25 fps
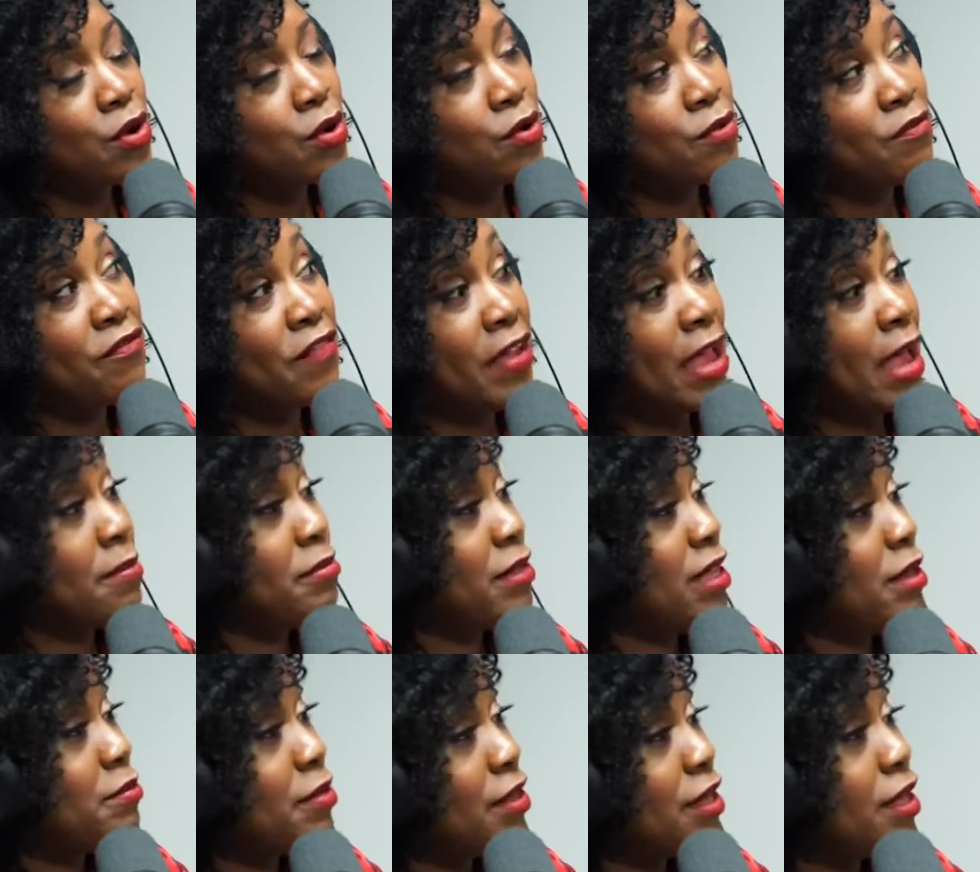
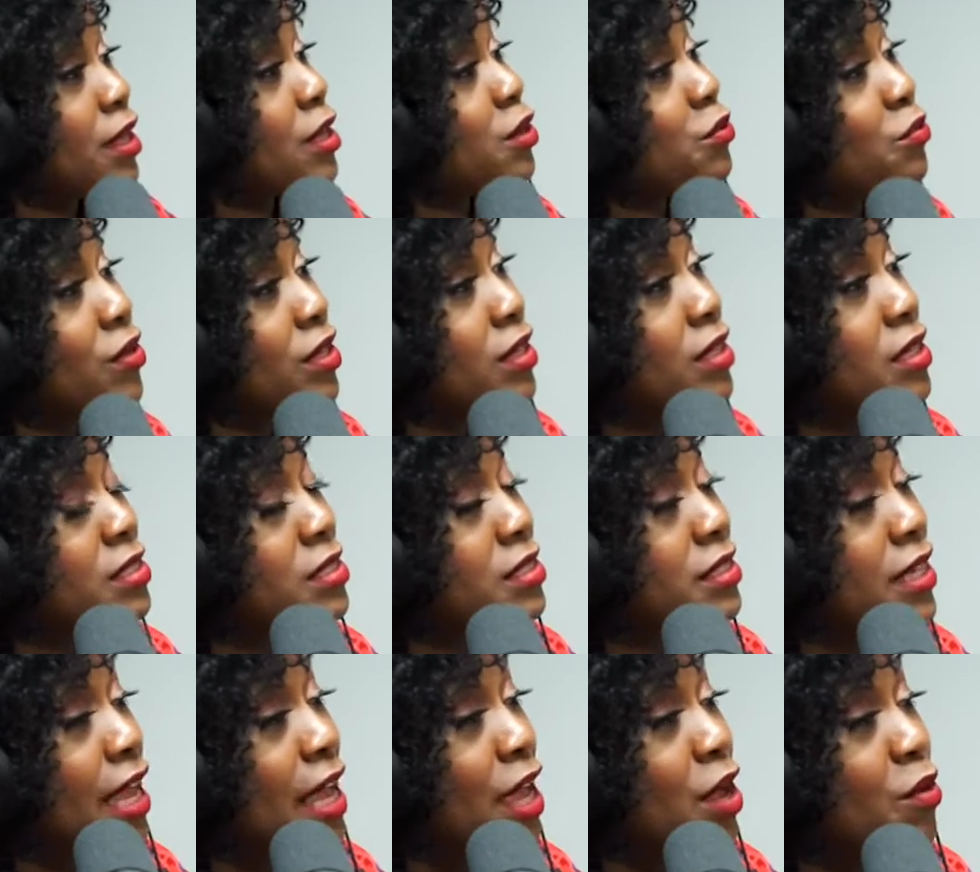family being in real
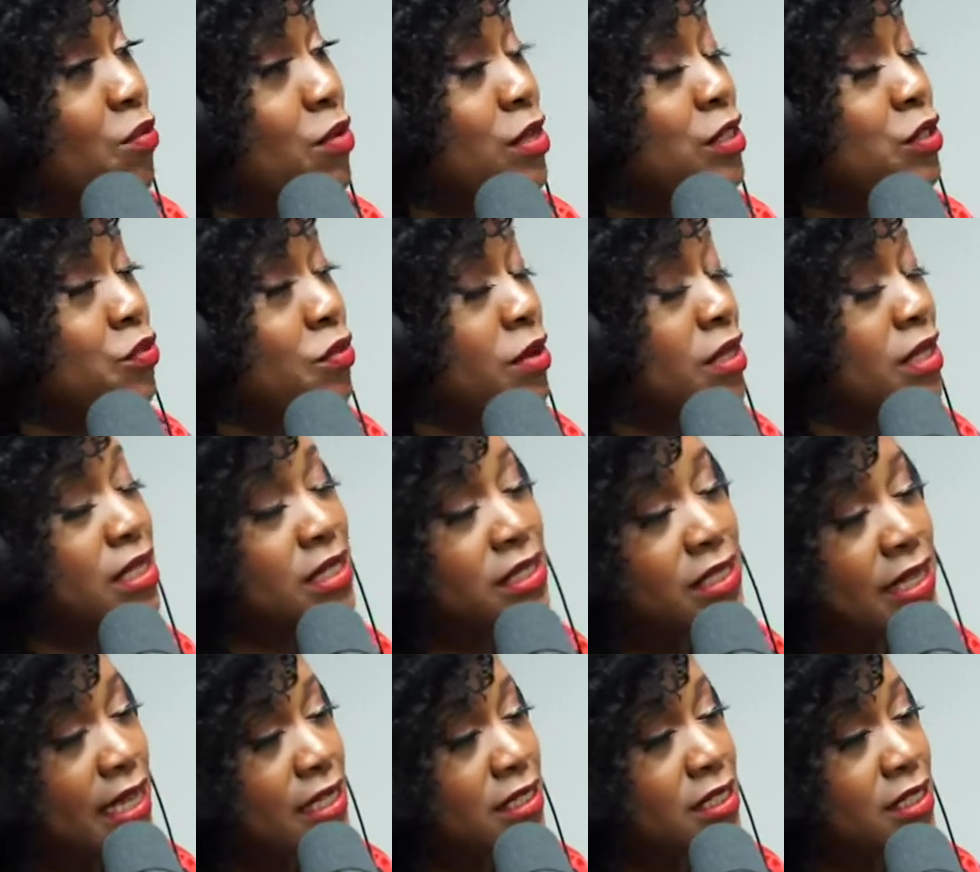estate, was real
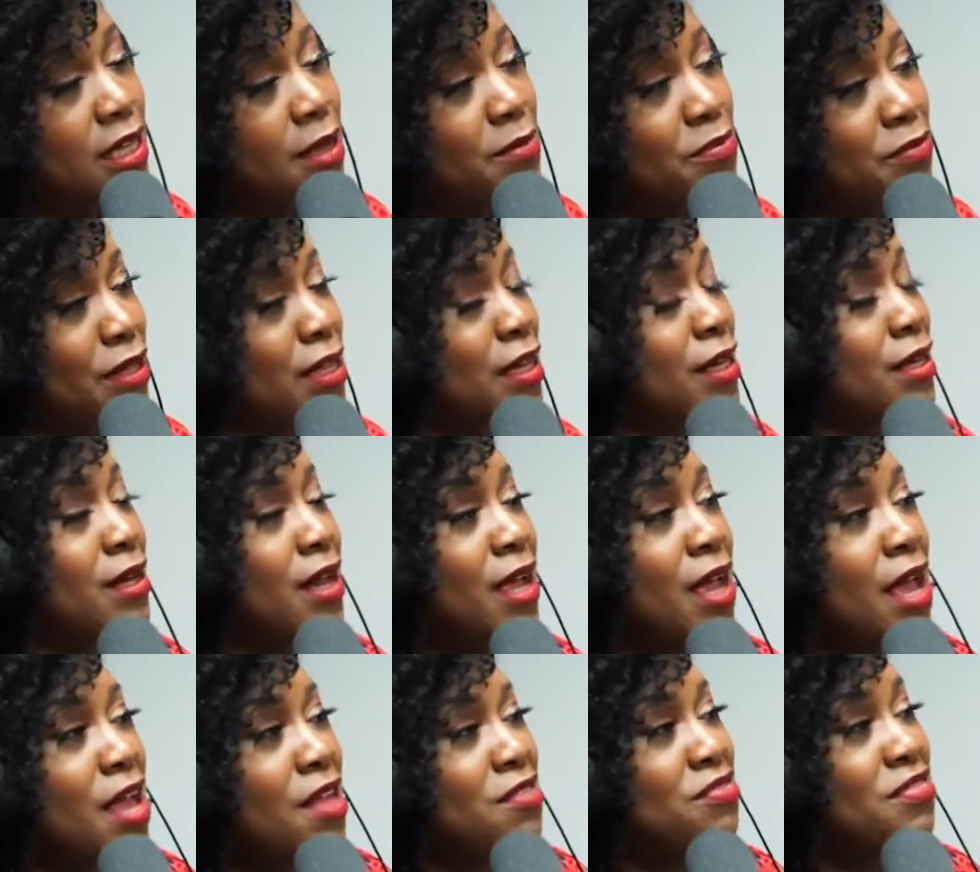estate something
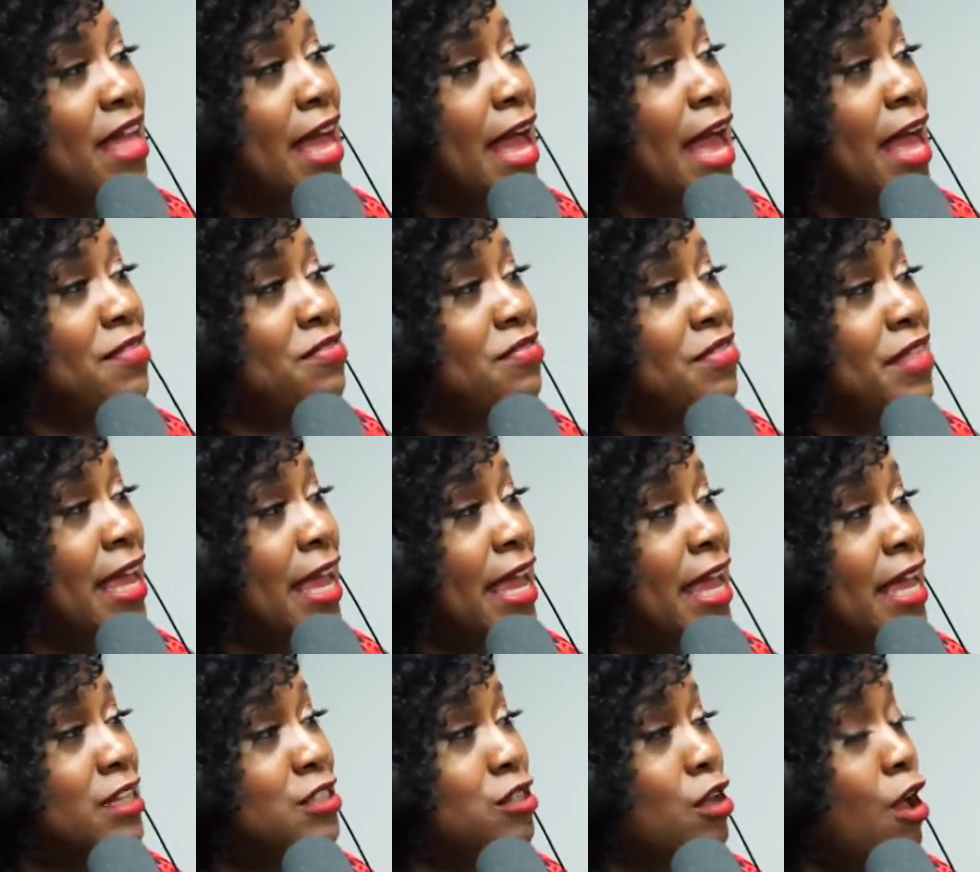that
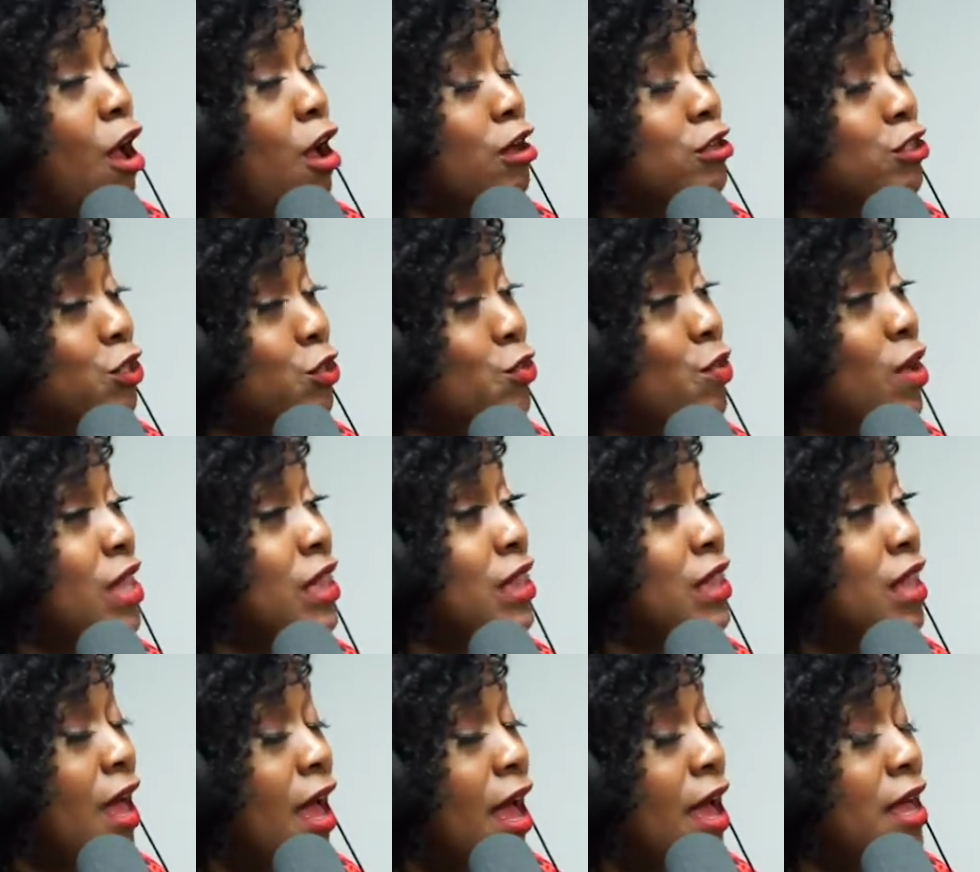they talked to a
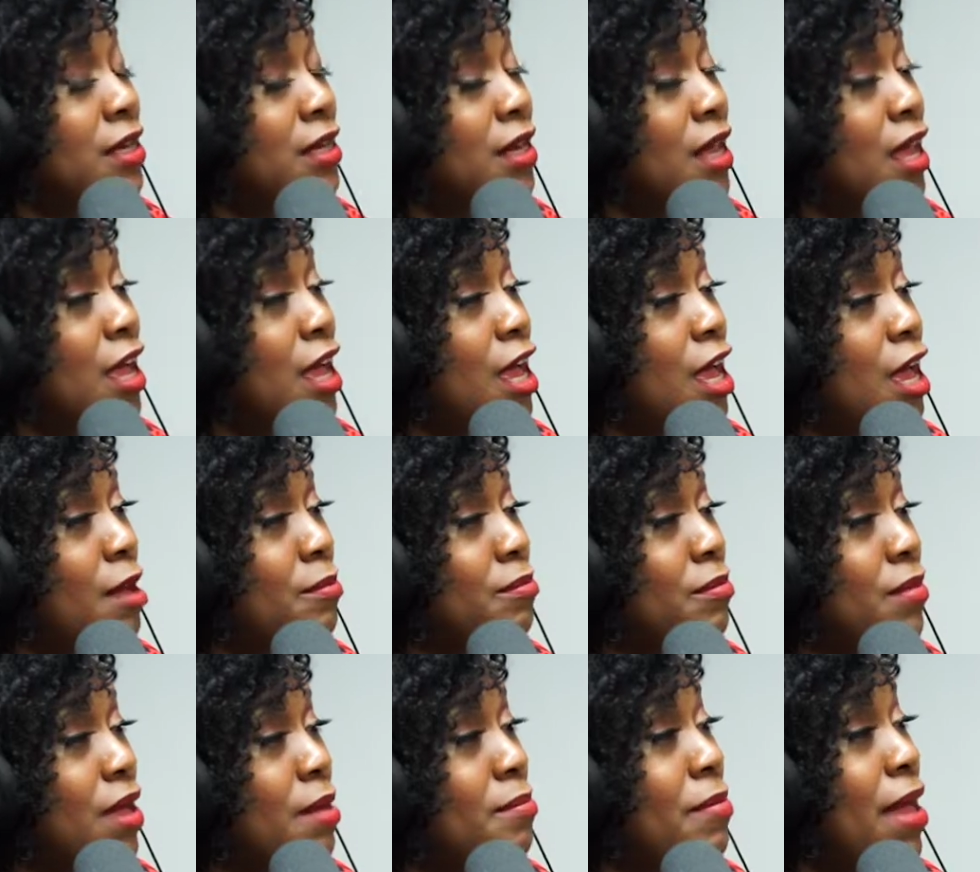lot
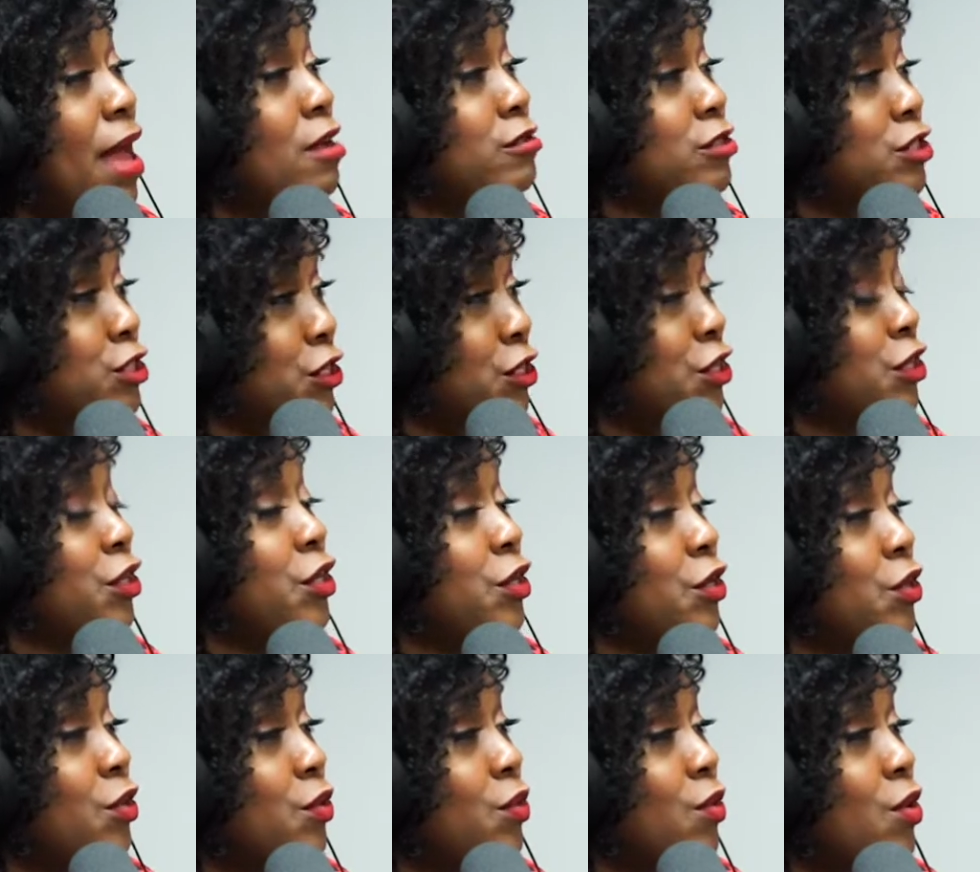about to
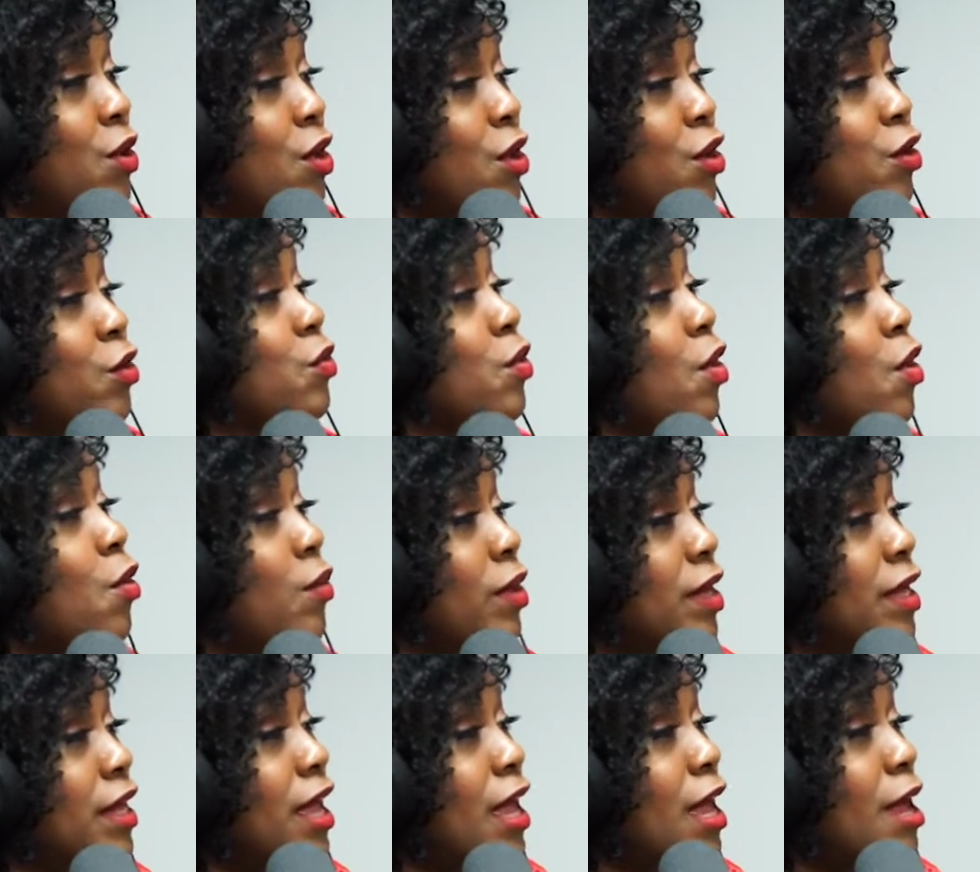you
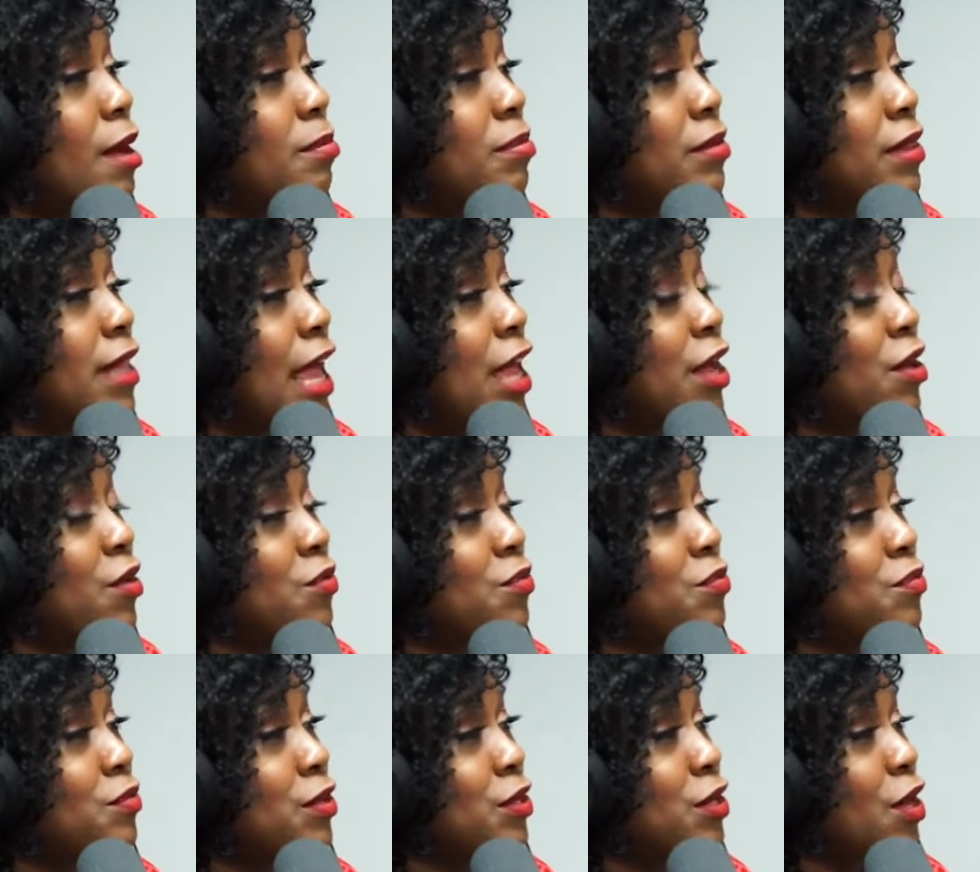growing up? Like,
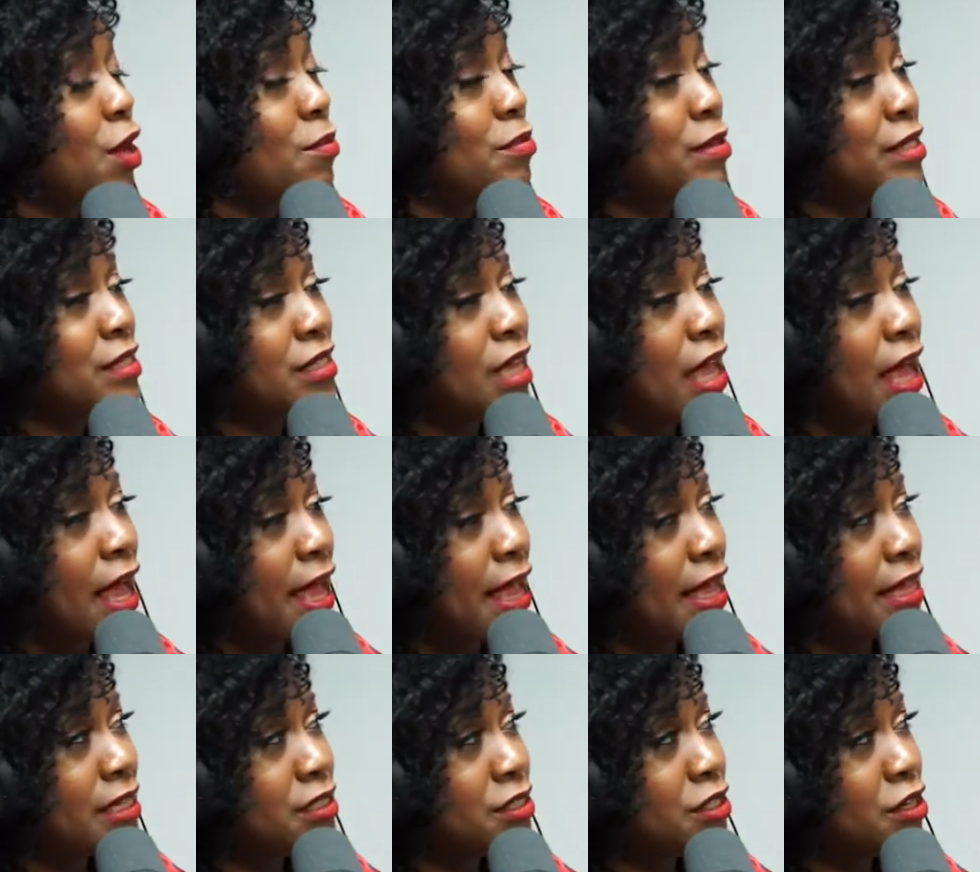you know,
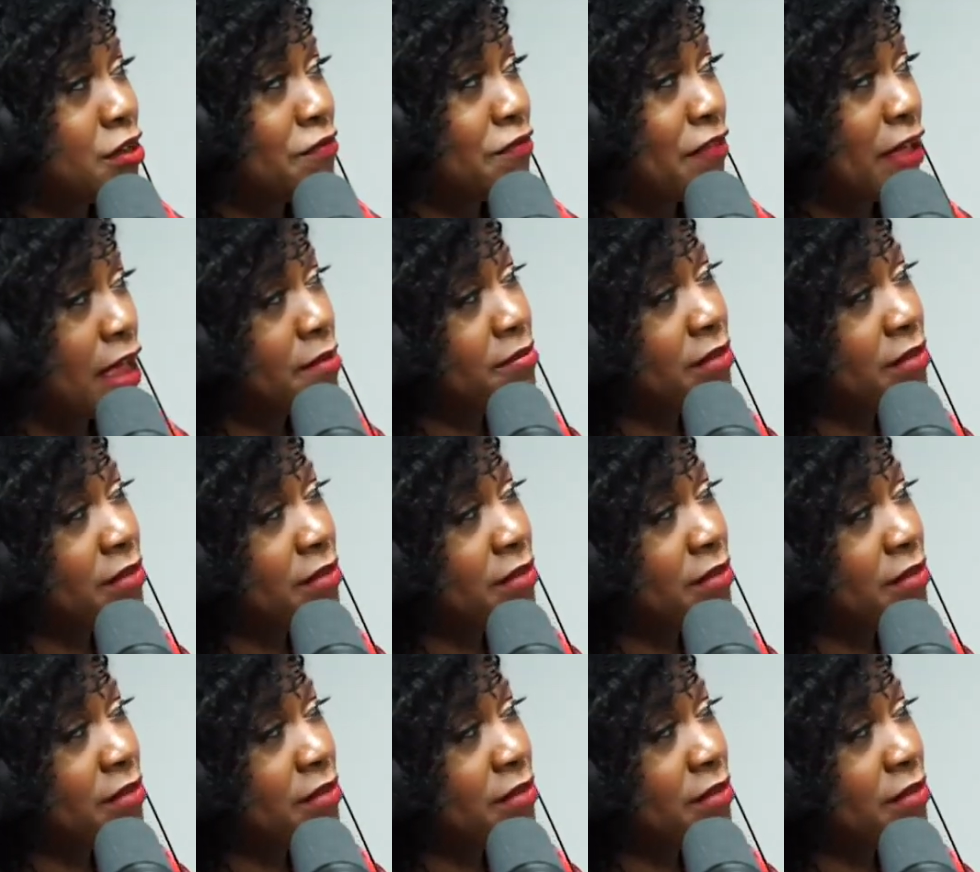besides your family